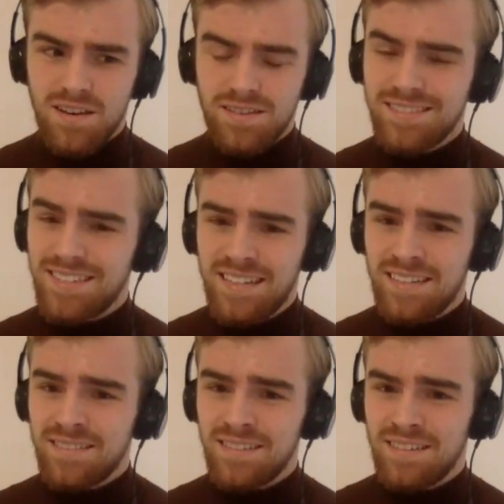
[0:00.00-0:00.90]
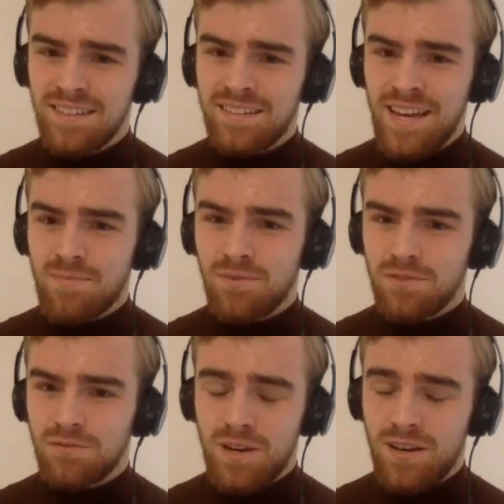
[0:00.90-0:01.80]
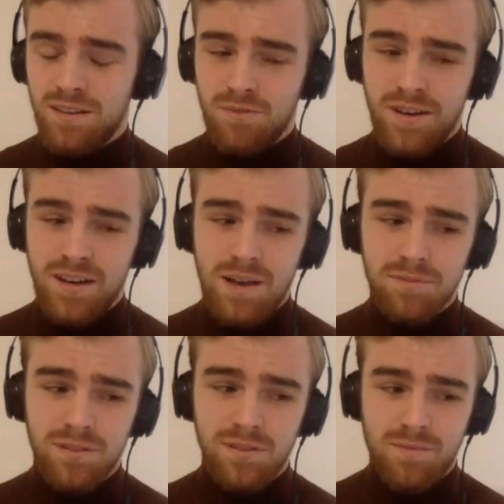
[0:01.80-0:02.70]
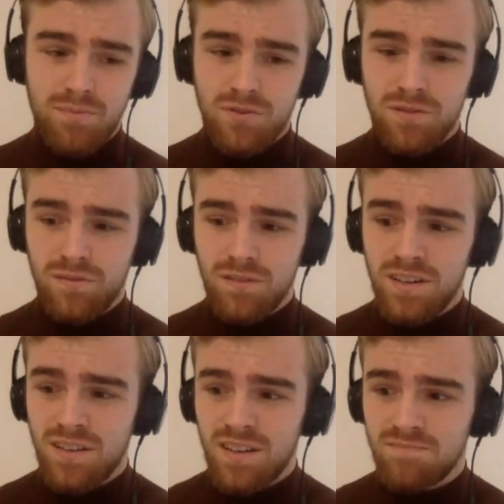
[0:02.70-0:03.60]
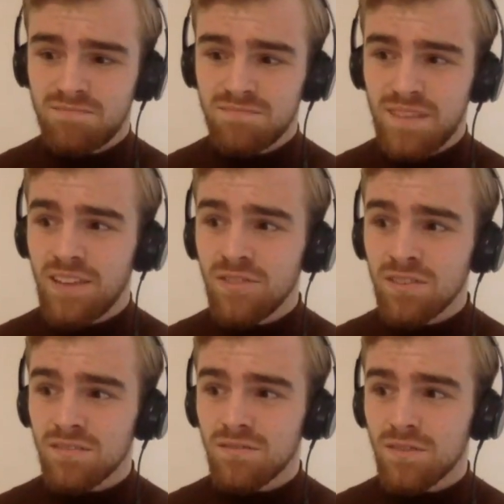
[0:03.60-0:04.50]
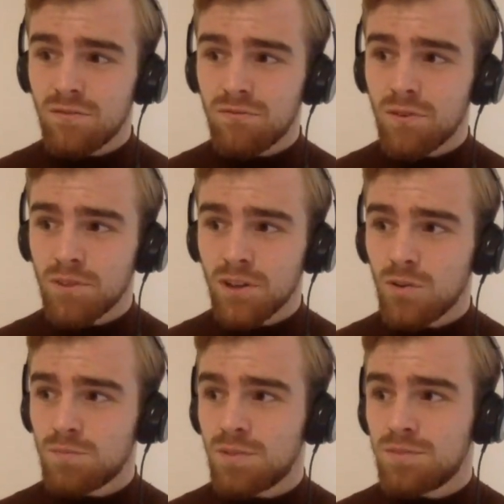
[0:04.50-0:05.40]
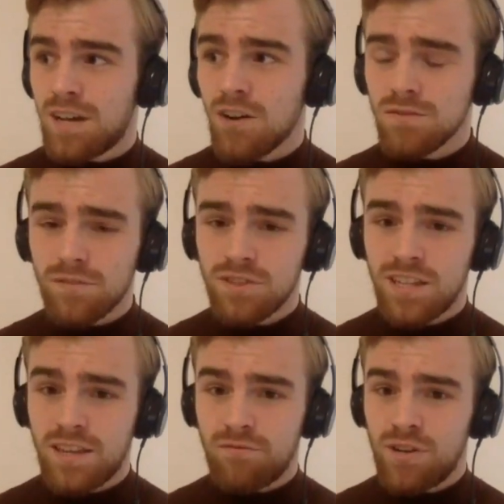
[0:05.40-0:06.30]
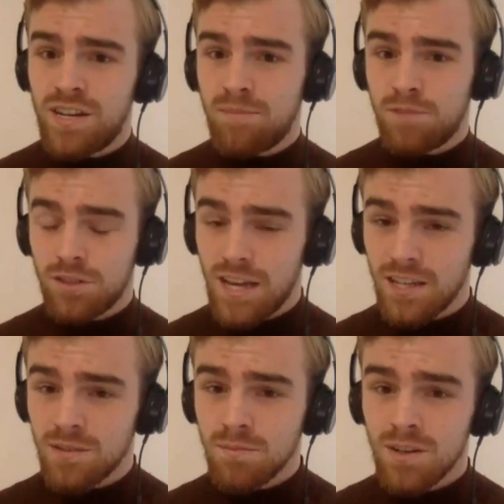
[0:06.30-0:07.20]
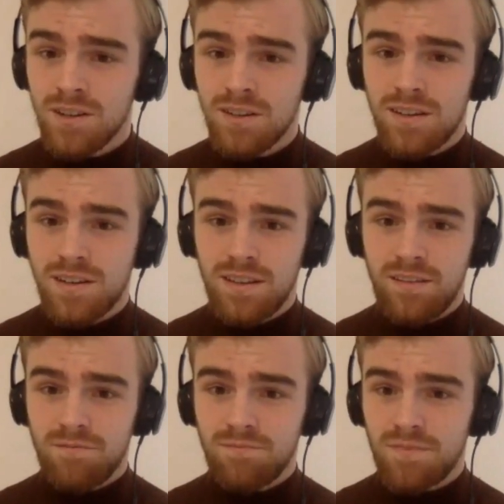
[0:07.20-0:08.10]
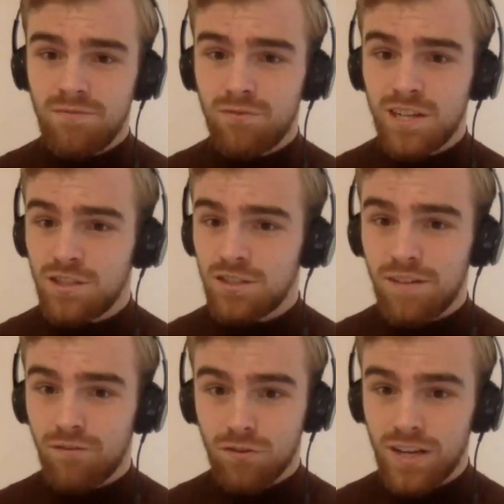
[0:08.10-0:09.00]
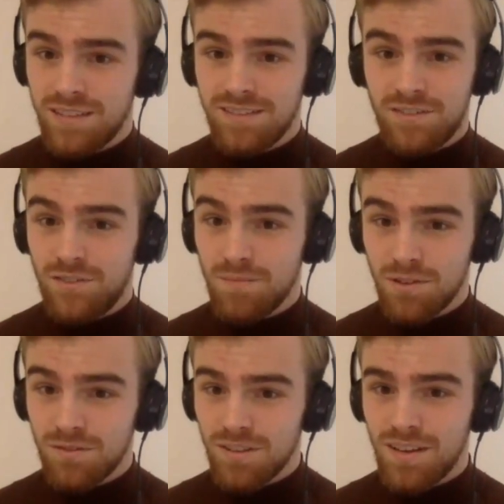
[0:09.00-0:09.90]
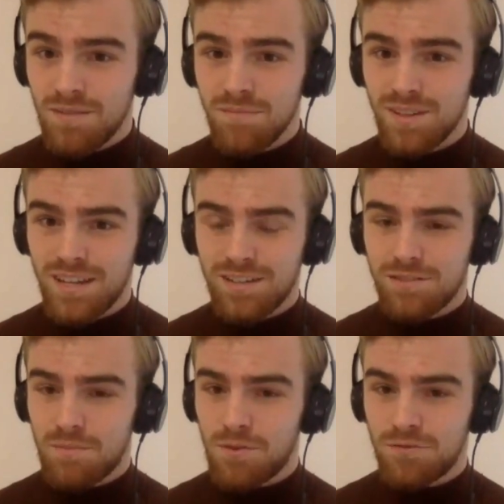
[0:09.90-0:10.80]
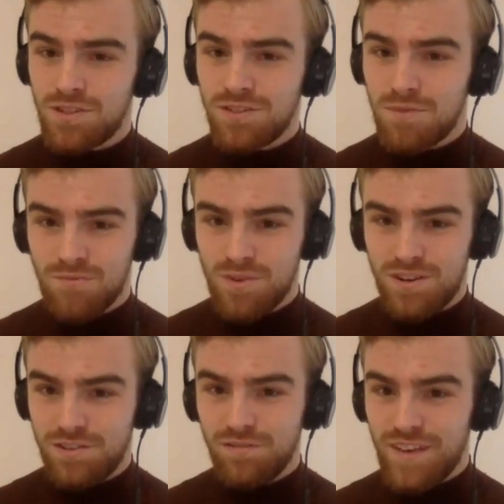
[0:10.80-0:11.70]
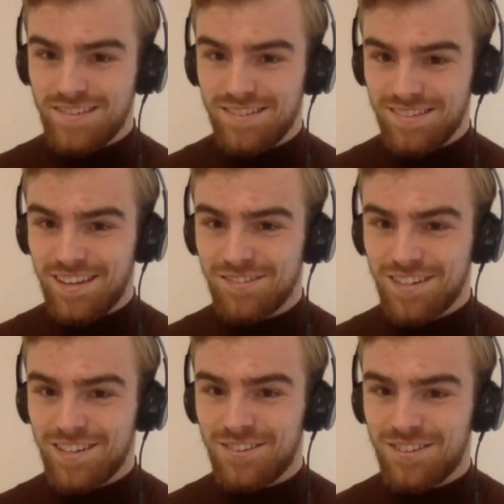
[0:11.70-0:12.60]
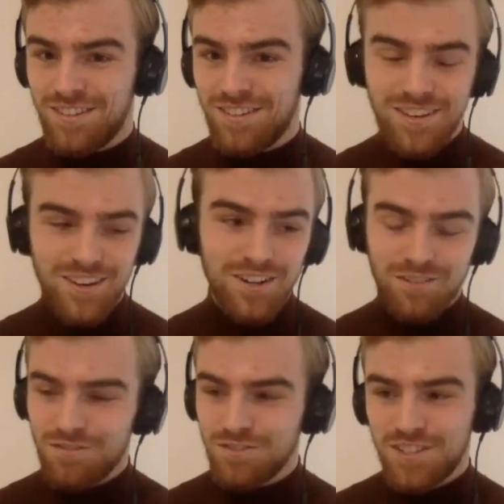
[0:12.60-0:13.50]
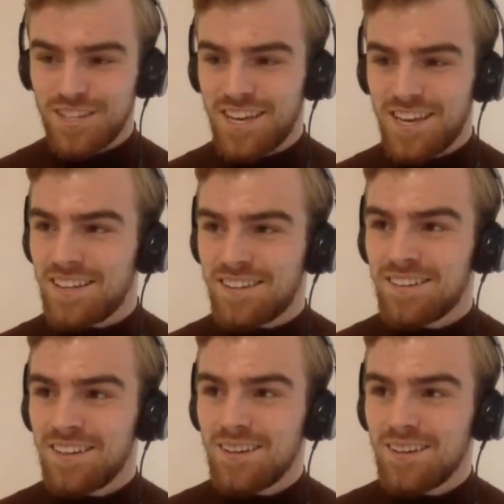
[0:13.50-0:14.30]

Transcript: The scenes in Naples were absolutely beautiful, and even from the clubs themselves, obviously they've renamed the stadium. They've released several kits in tribute to him. Like there's the most recent one where his face is literally on the front of the kit, and